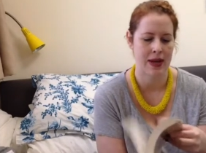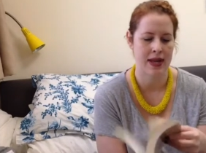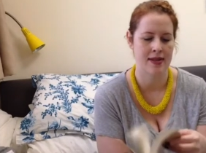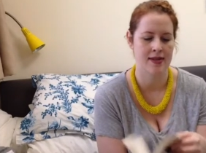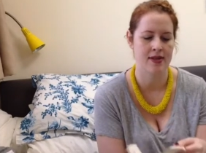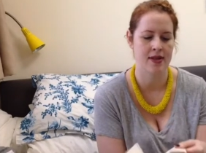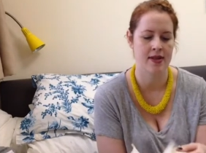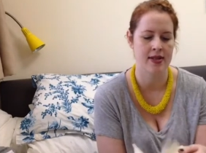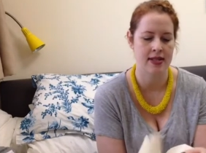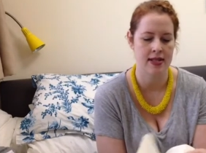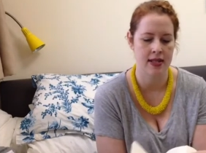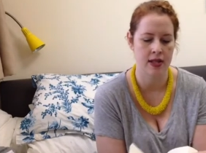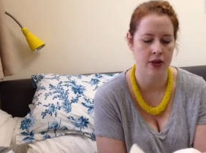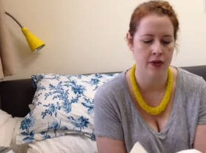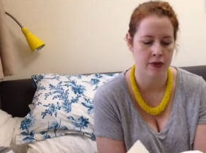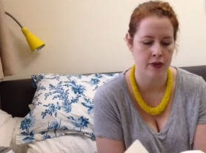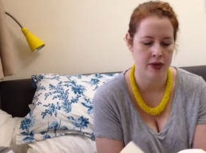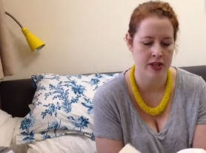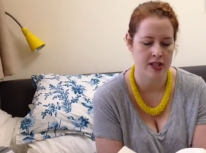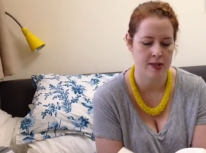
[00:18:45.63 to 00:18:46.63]
And so there's a
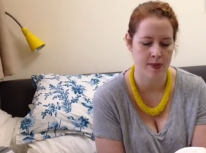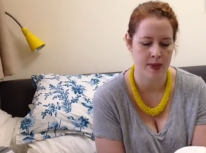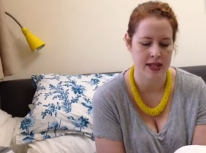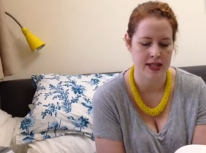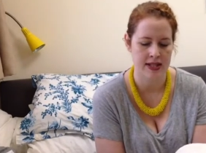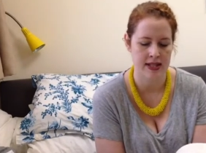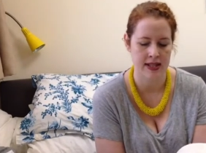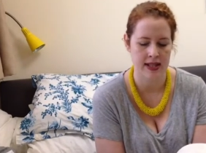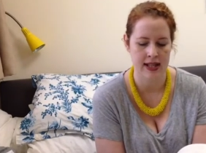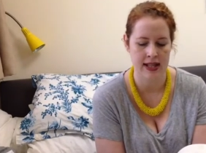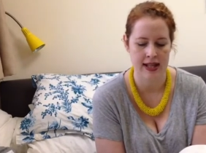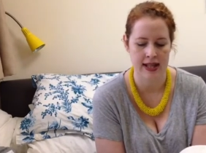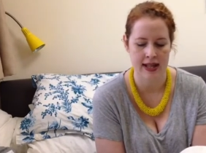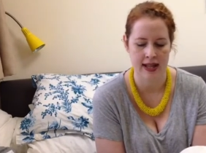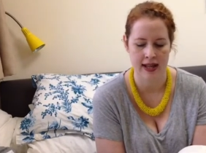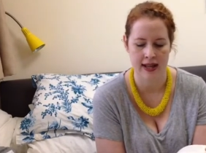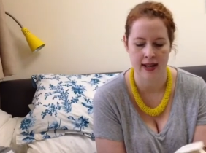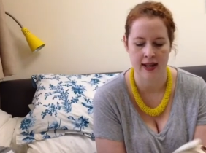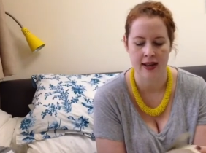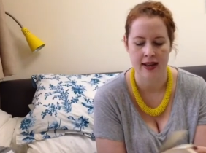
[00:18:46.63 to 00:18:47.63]
lot of recipes in
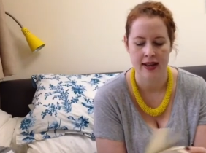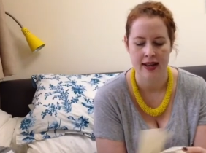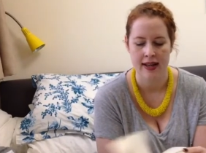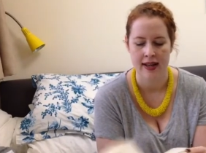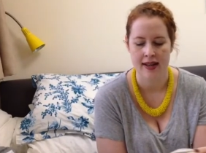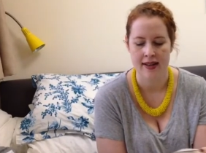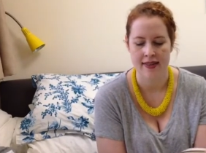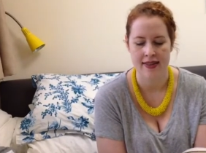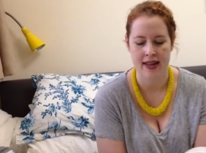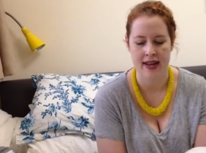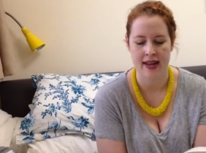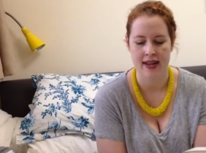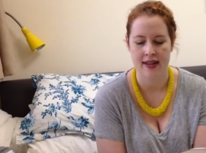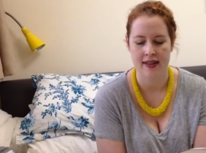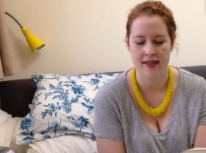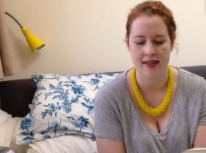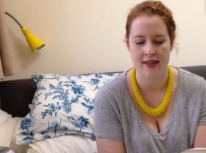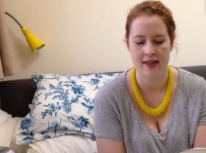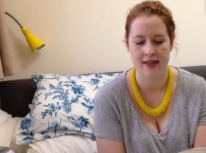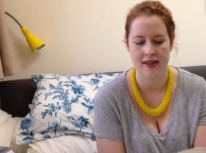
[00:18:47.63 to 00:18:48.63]
here that
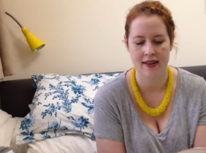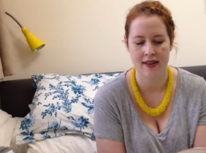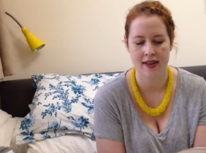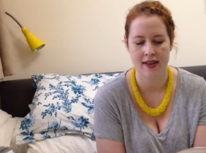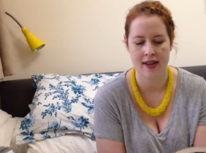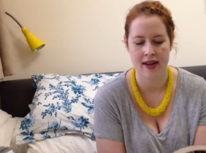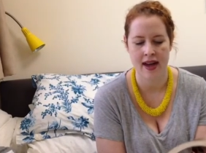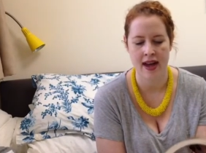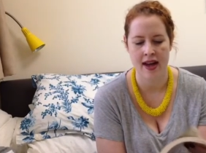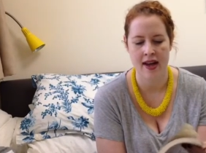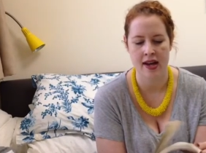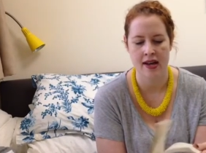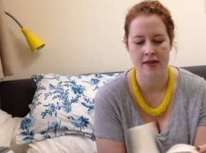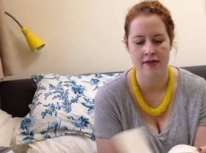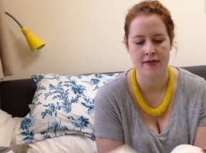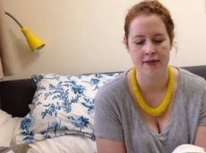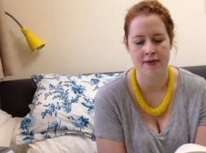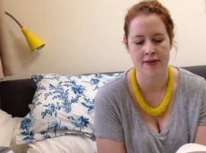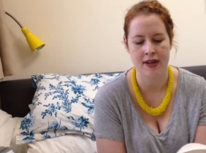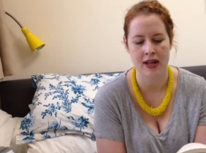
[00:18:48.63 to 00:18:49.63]

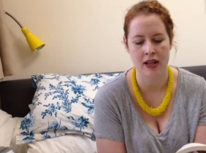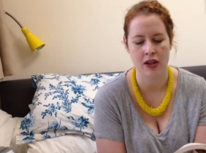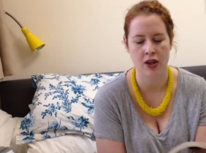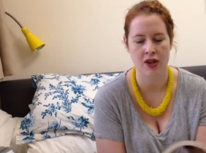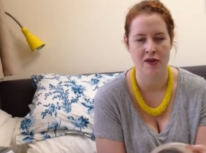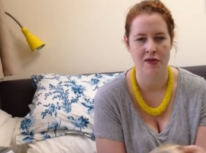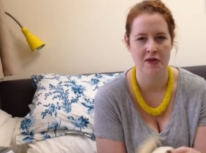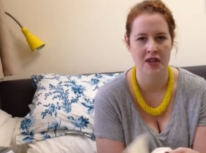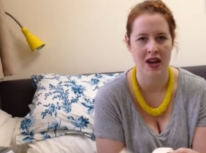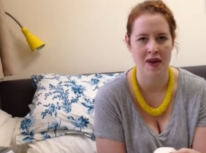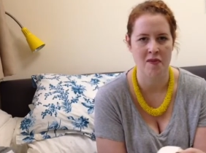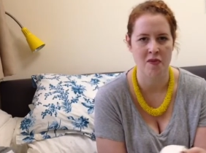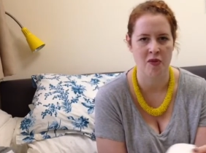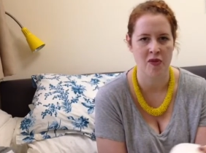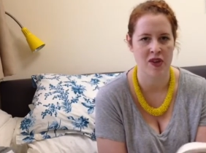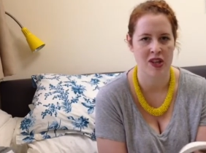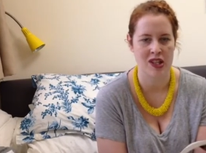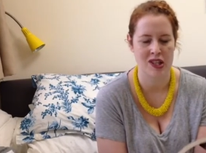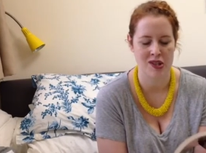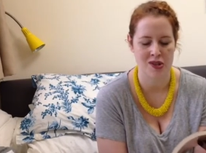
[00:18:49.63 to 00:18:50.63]
have a lot of
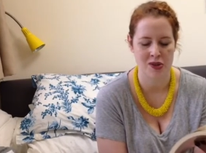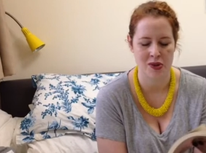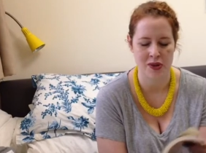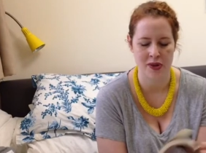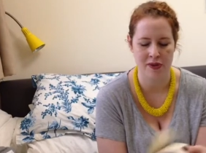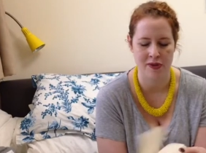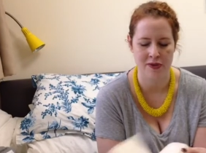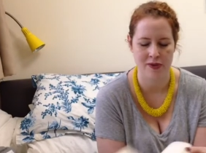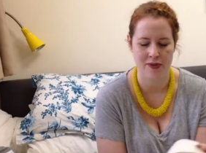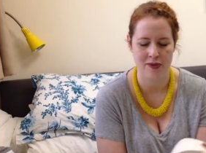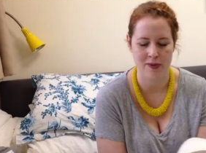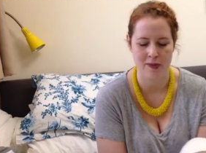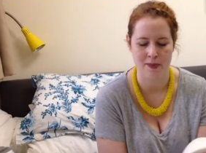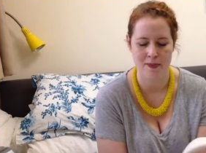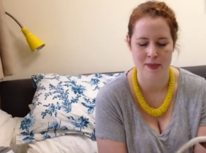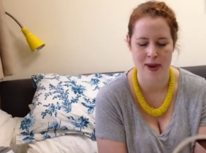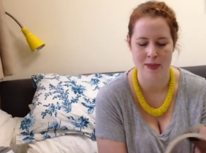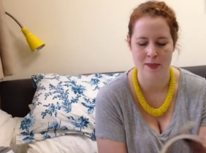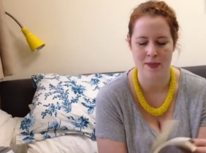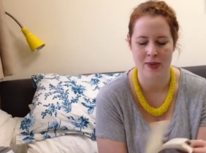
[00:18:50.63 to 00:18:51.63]
comfort sort of
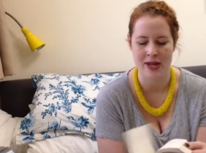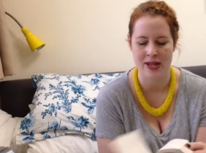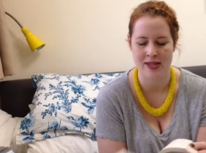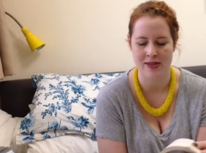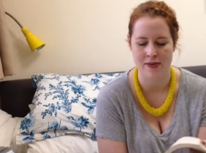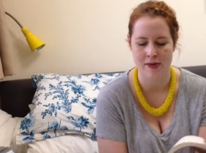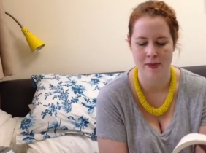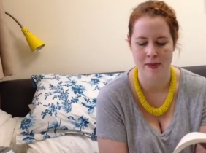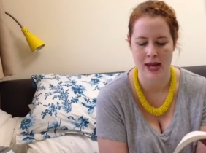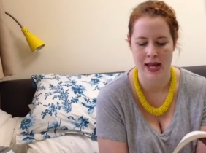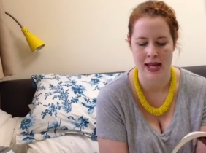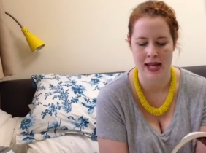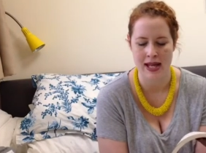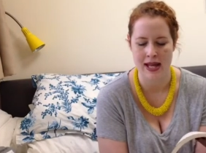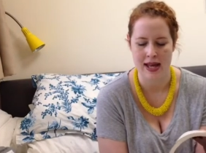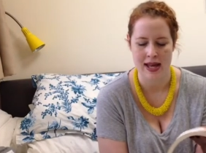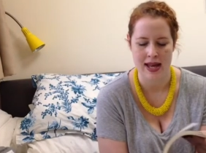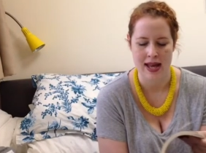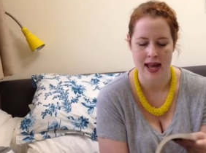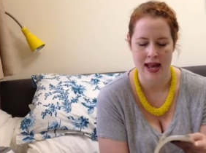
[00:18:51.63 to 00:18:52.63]
memories for me.
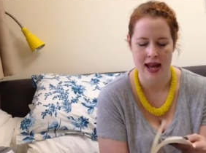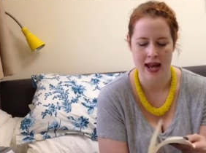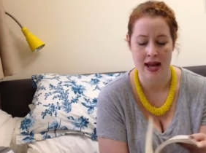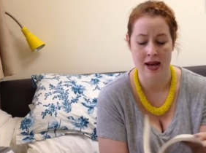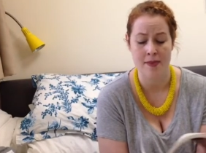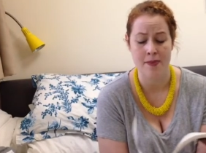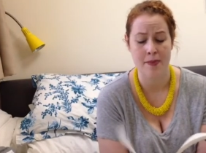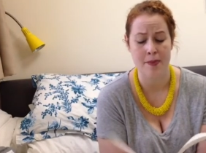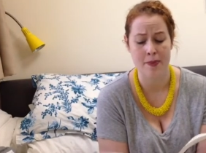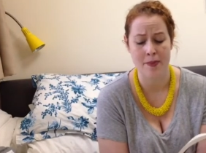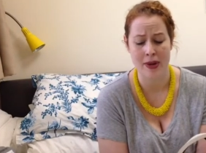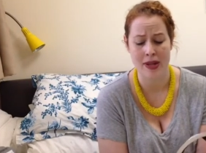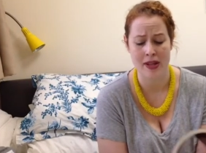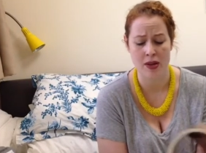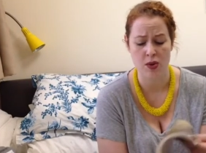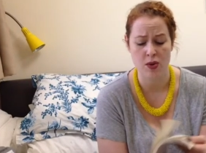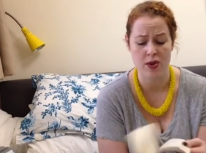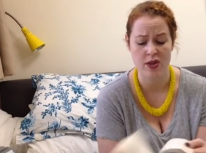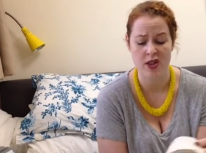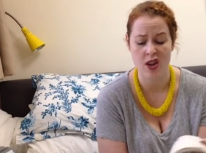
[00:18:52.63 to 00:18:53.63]
Um, but
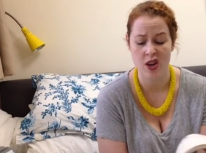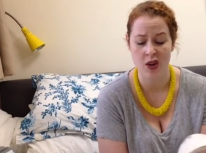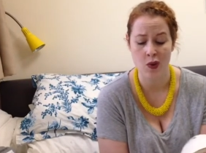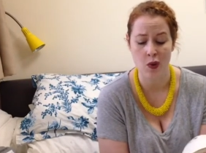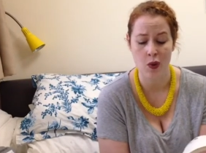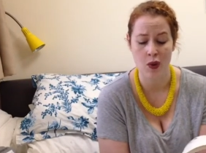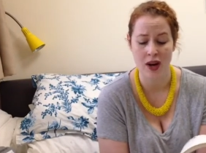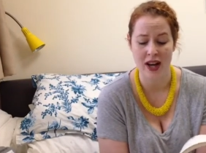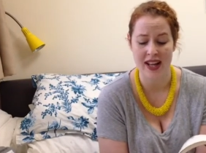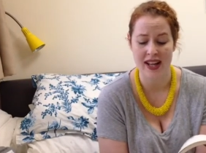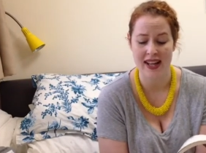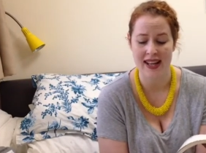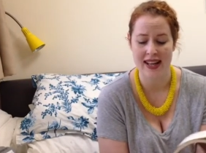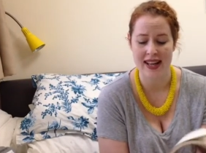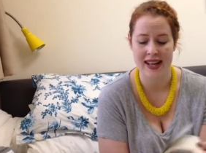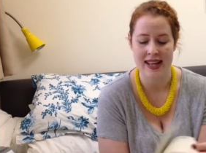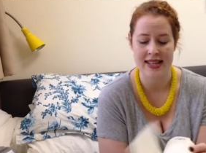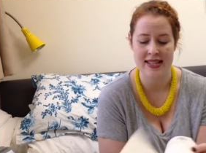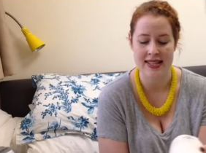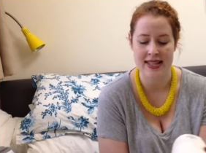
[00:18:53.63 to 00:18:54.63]
they're also quite
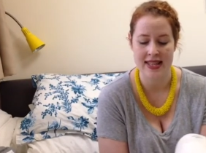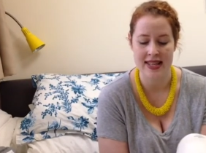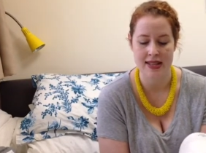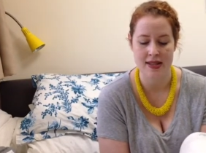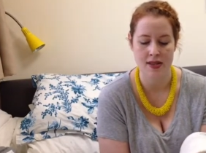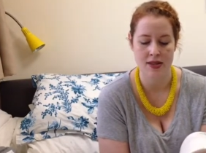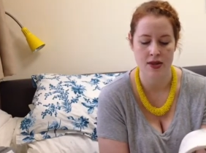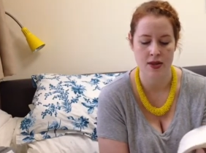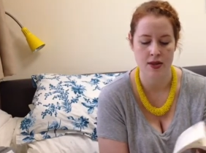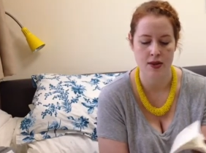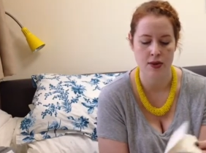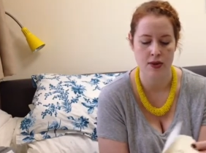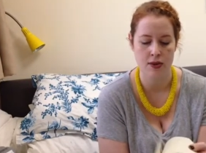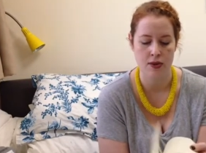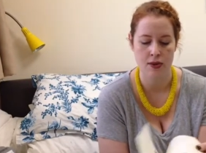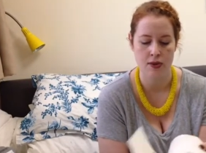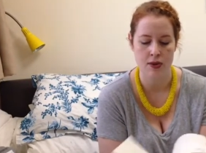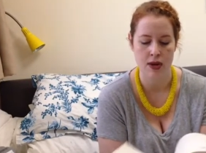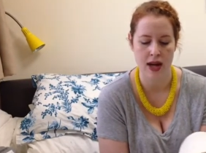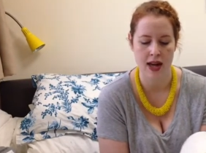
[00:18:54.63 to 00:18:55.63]
easy
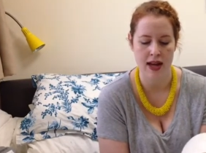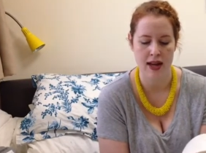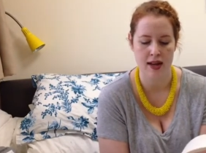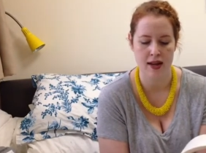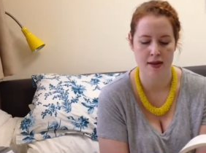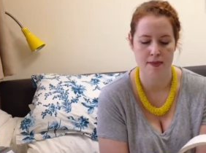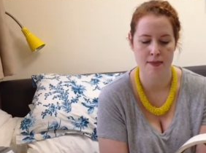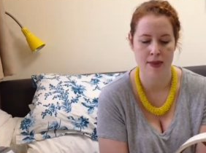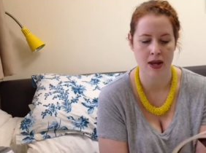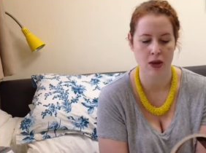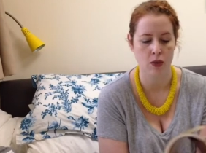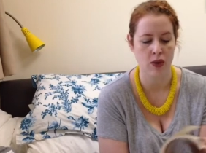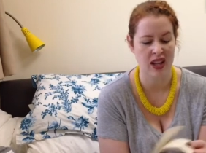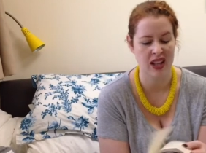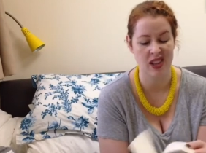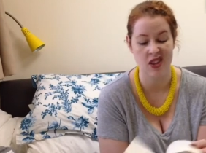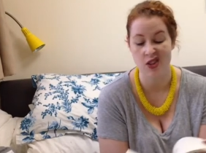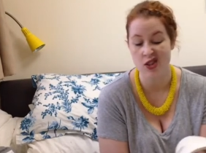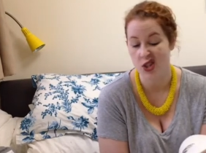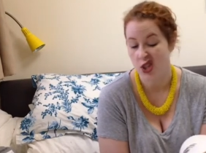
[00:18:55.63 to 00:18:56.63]
to uh, make
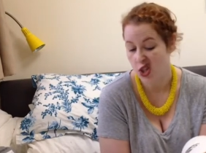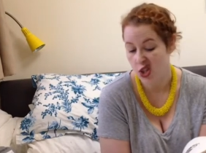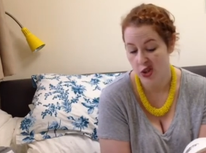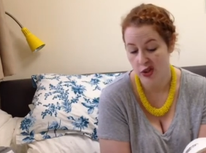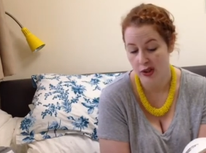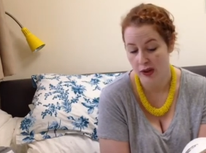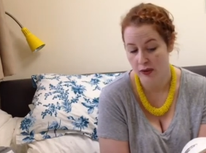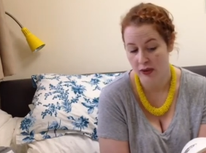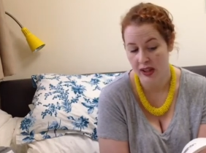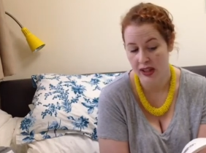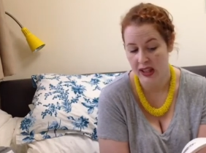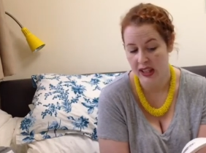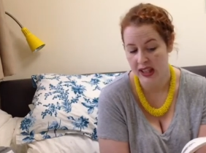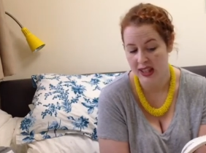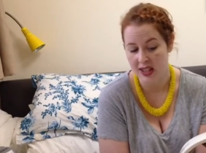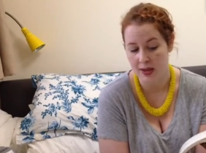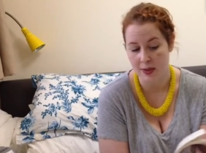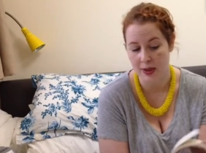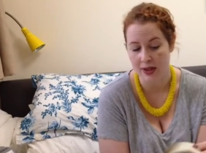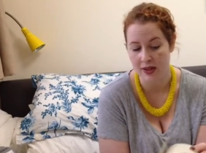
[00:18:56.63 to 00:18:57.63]
weight loss surgery
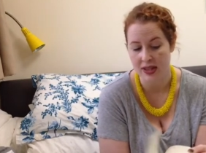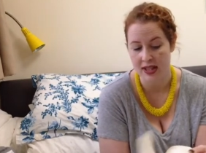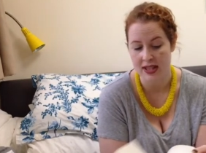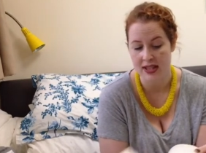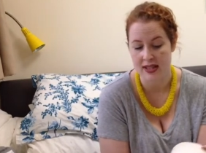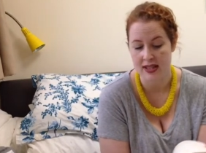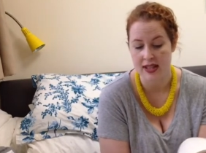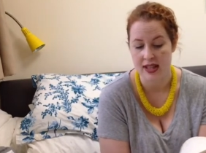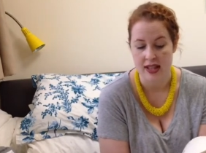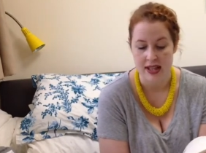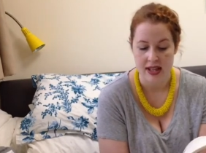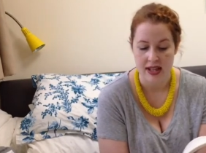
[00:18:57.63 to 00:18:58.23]
friendly, to be honest.